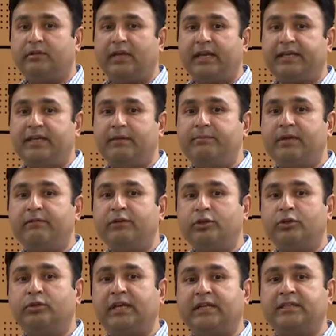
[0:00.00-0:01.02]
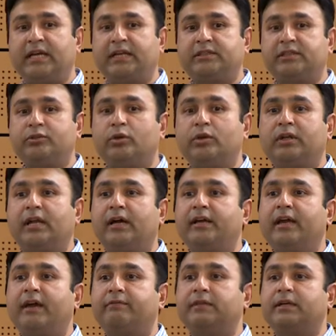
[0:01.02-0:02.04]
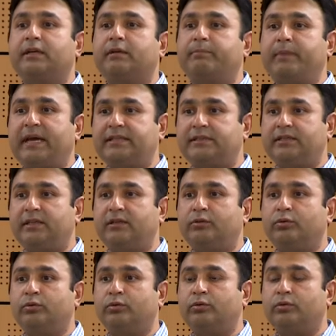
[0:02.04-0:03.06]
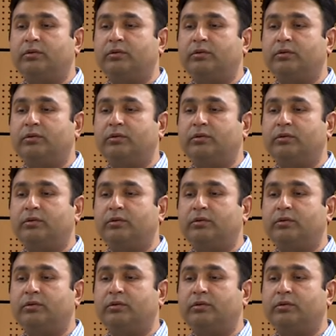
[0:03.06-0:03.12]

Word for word: I keep giving you the injection. Your lung have the capacity to